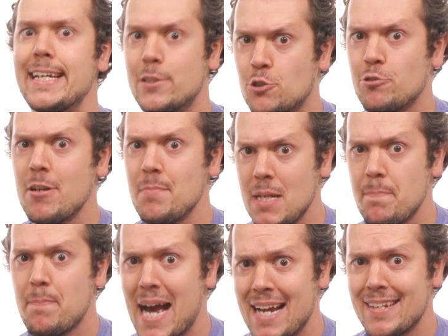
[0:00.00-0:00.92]
extremely
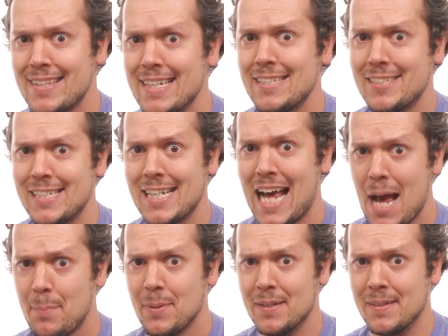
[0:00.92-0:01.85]
bad things can
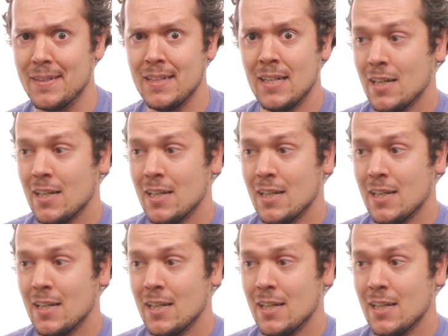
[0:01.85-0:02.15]
happen.